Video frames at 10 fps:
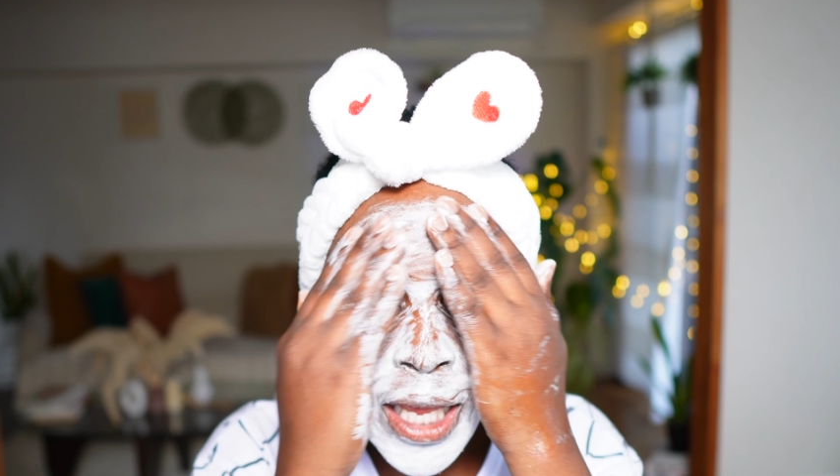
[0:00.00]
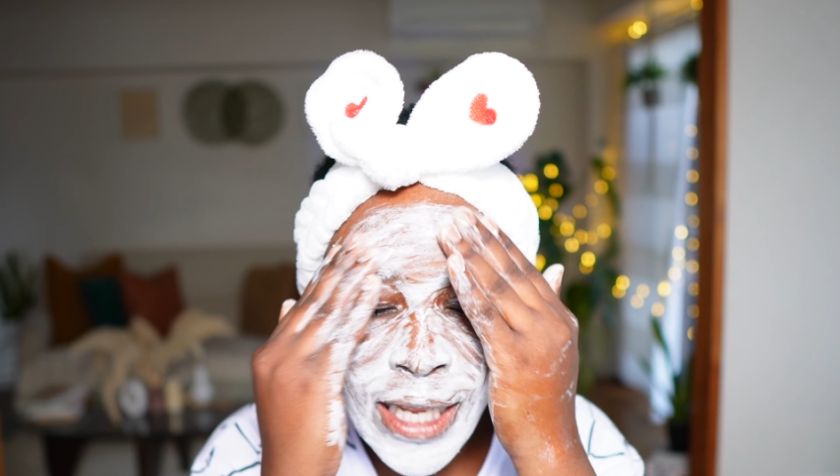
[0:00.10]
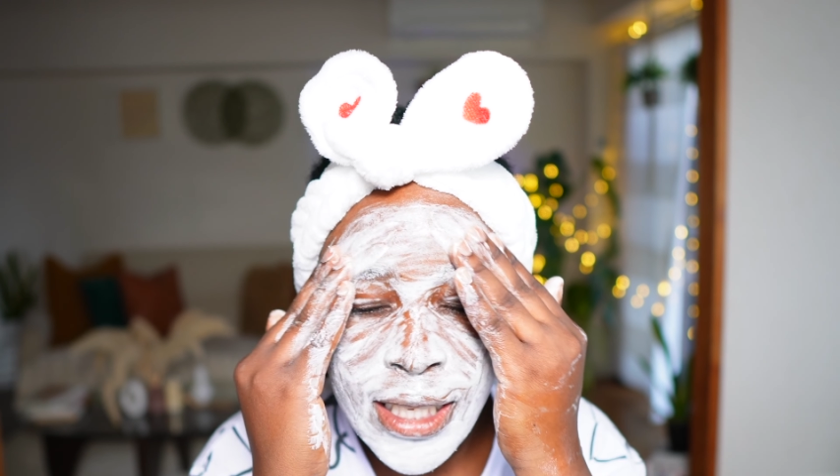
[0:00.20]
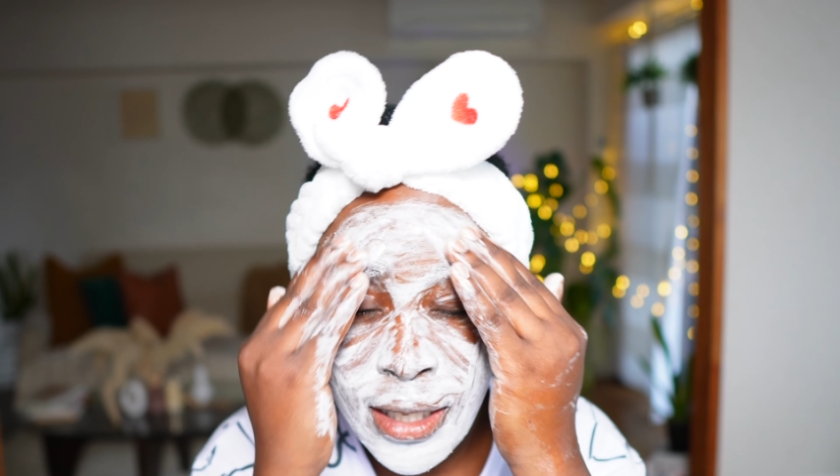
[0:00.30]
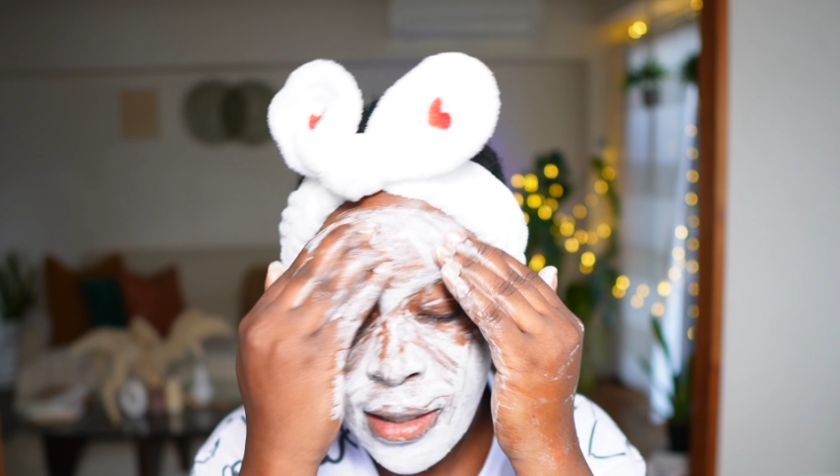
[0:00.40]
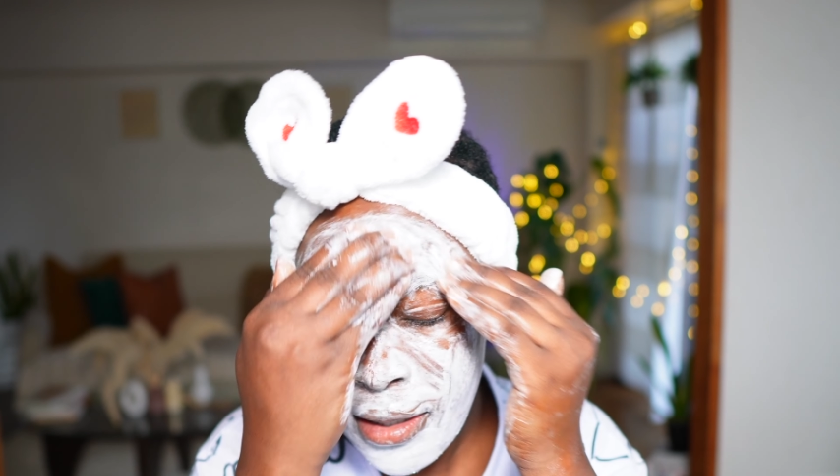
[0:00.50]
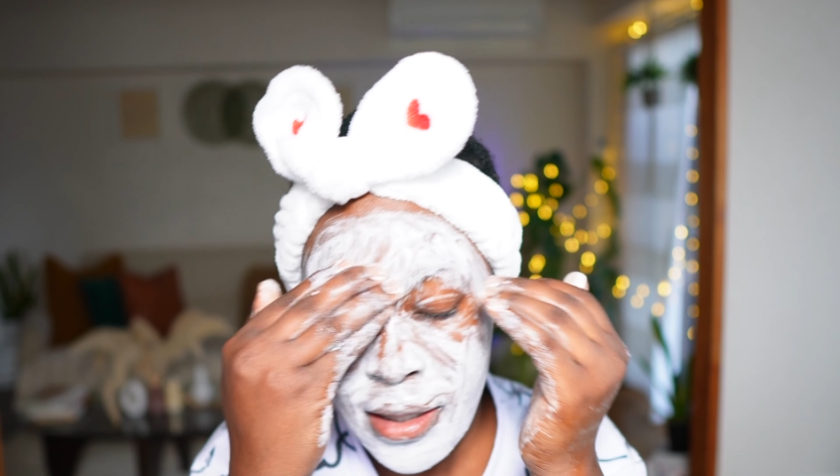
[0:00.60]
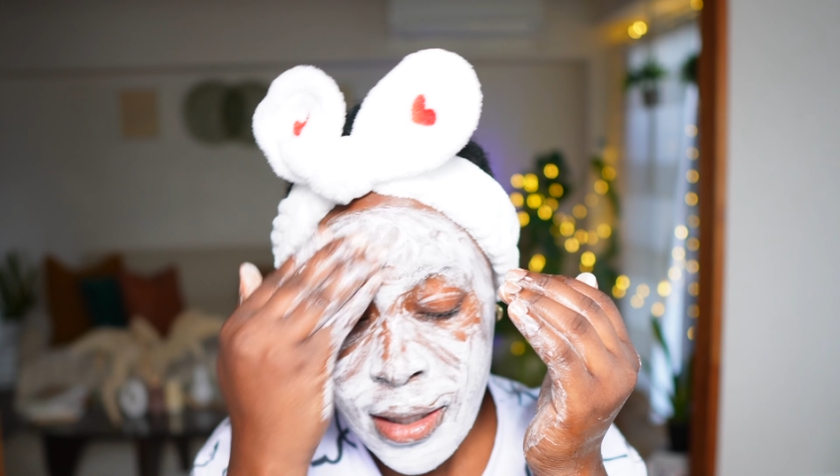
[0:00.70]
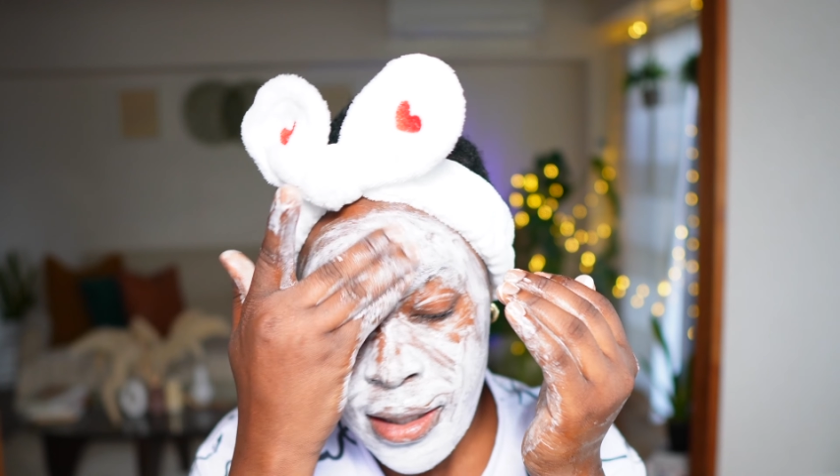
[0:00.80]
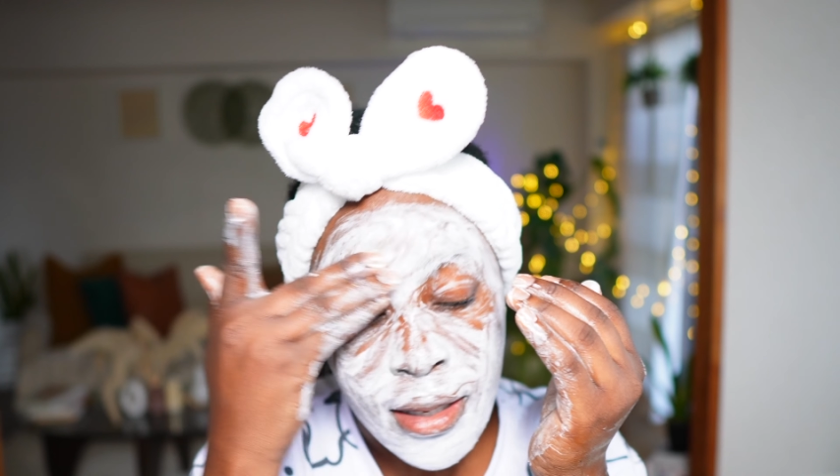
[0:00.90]
getting
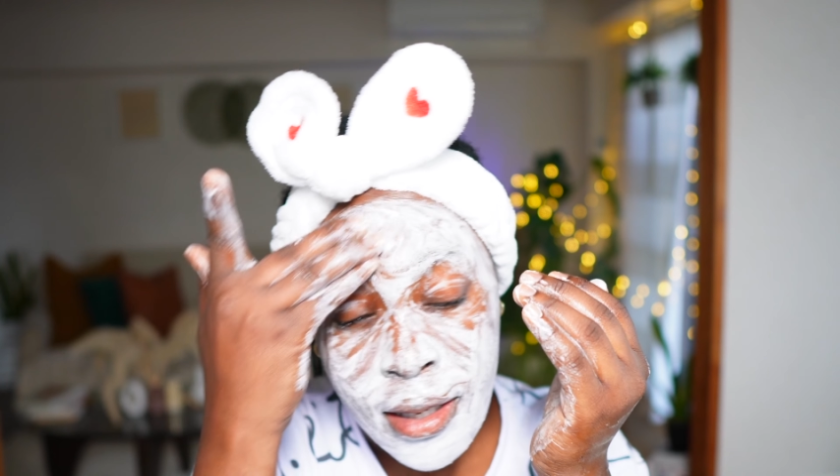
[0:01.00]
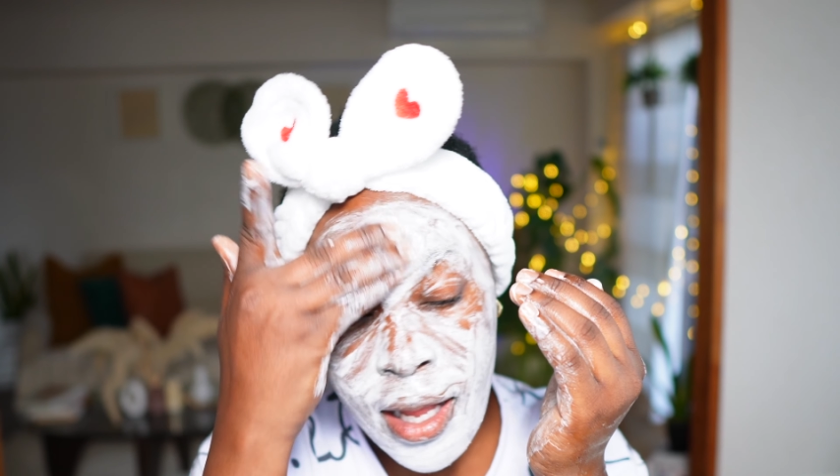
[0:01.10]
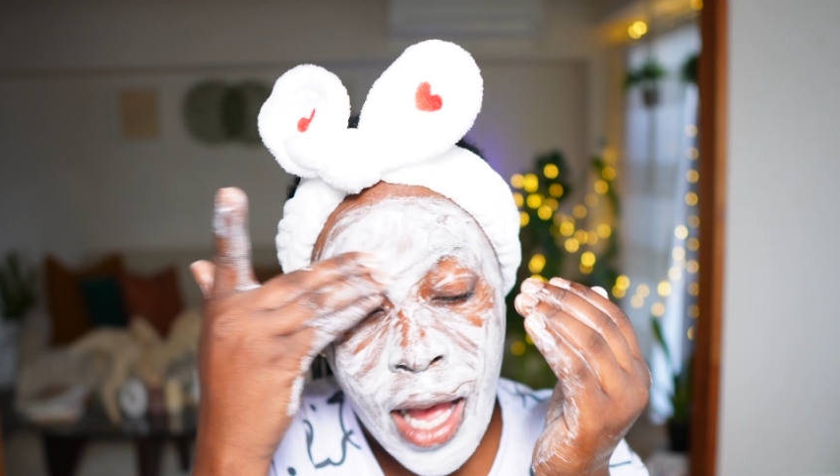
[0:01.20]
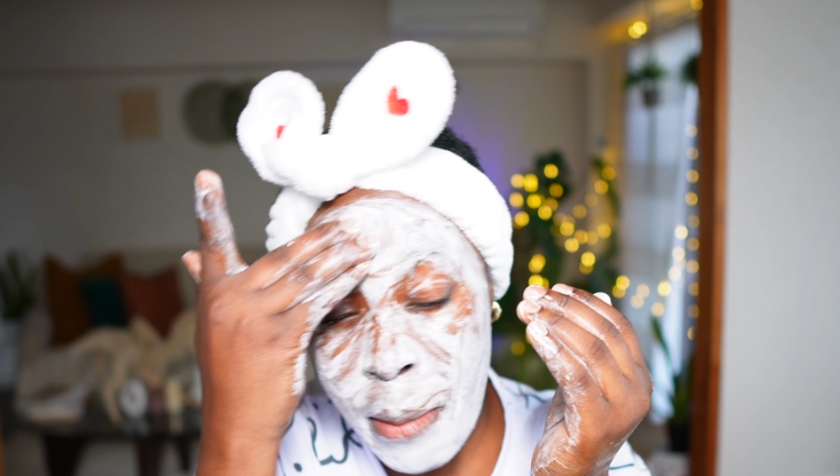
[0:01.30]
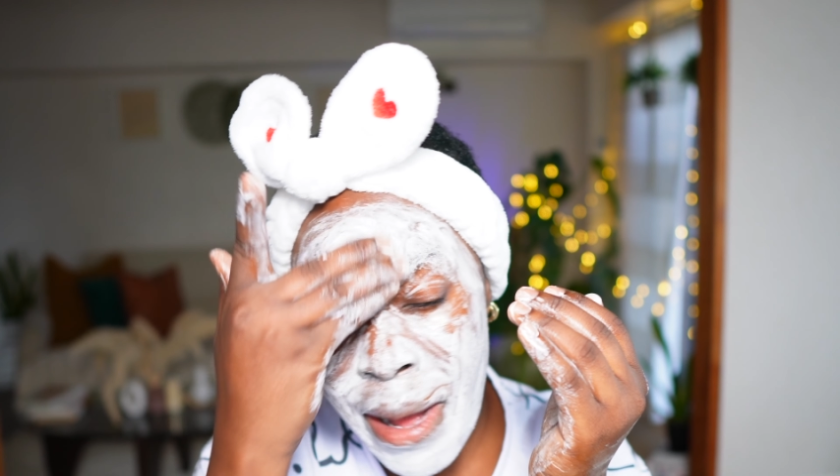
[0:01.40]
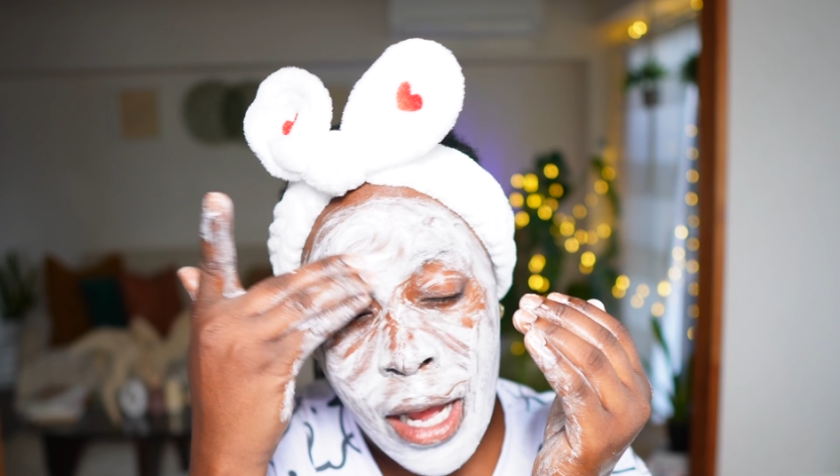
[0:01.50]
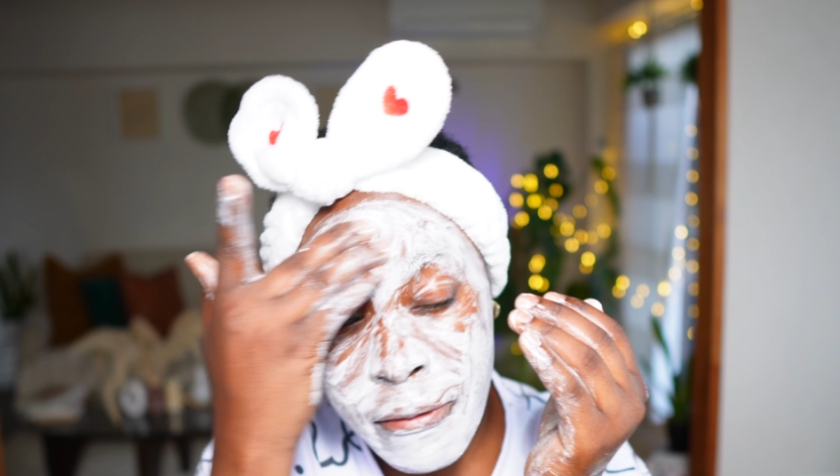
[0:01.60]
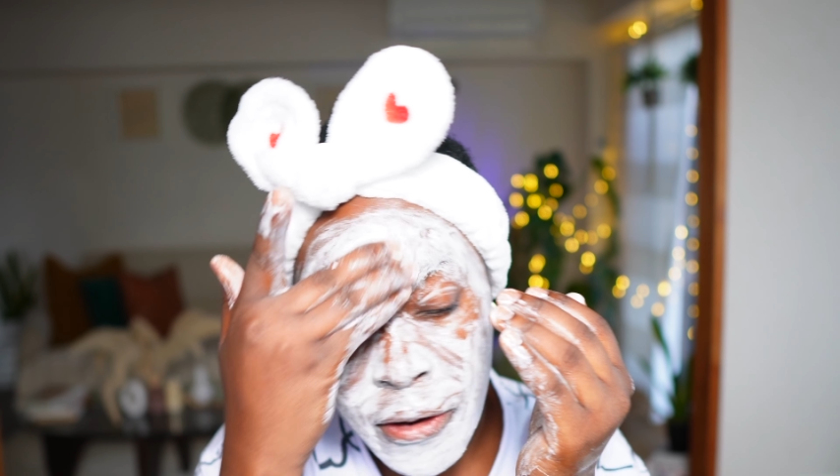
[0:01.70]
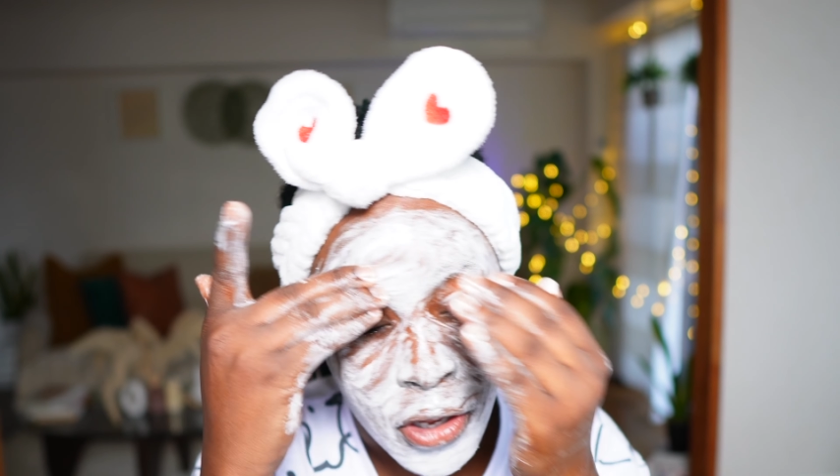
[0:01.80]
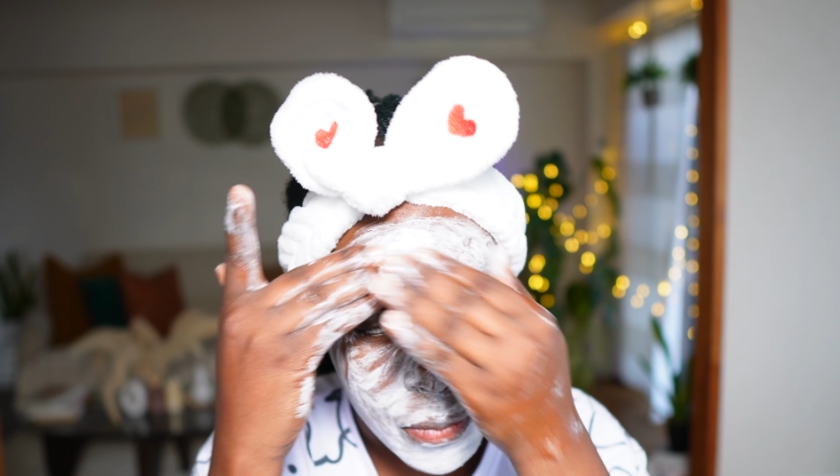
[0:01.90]
a bang for your